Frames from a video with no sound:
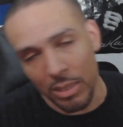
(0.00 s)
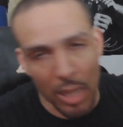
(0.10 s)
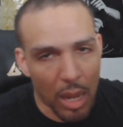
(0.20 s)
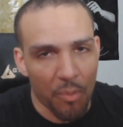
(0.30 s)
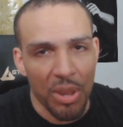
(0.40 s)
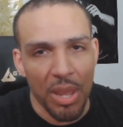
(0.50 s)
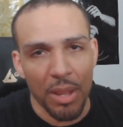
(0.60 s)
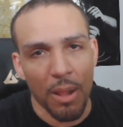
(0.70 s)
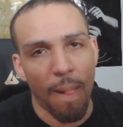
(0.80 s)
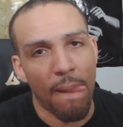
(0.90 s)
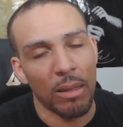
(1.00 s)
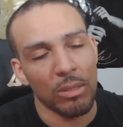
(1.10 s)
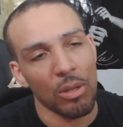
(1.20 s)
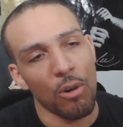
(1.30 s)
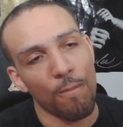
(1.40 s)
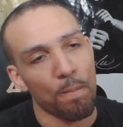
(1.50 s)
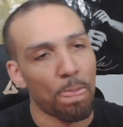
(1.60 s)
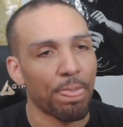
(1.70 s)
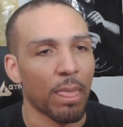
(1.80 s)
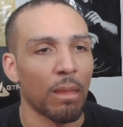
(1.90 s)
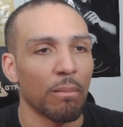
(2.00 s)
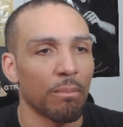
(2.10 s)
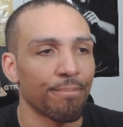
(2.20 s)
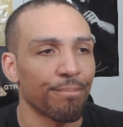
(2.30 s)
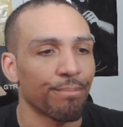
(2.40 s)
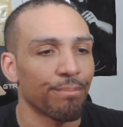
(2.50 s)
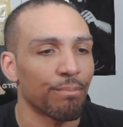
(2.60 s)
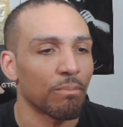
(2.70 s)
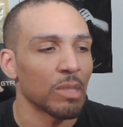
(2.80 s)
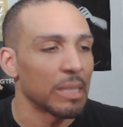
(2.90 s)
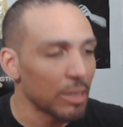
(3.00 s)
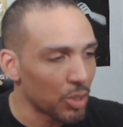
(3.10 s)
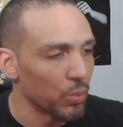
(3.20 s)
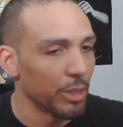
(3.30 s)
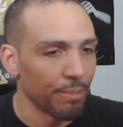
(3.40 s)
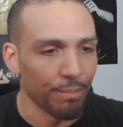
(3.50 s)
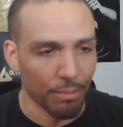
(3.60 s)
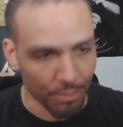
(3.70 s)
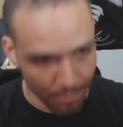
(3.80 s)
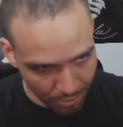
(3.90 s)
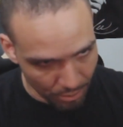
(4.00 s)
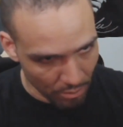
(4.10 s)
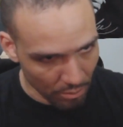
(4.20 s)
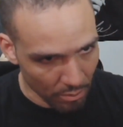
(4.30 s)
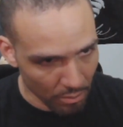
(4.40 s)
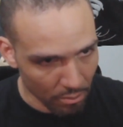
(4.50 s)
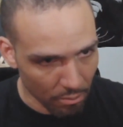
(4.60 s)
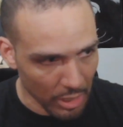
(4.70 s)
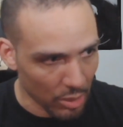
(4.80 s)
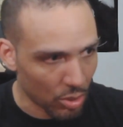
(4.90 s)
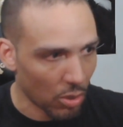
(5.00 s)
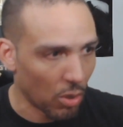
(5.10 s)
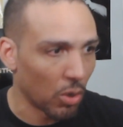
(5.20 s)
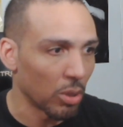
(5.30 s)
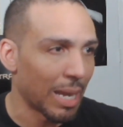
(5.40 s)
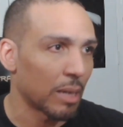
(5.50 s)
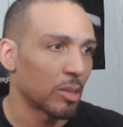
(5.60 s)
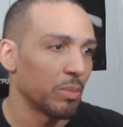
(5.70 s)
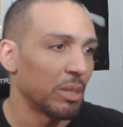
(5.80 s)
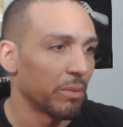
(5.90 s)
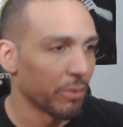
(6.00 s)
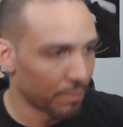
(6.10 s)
time, man. So this one is called Locksmith.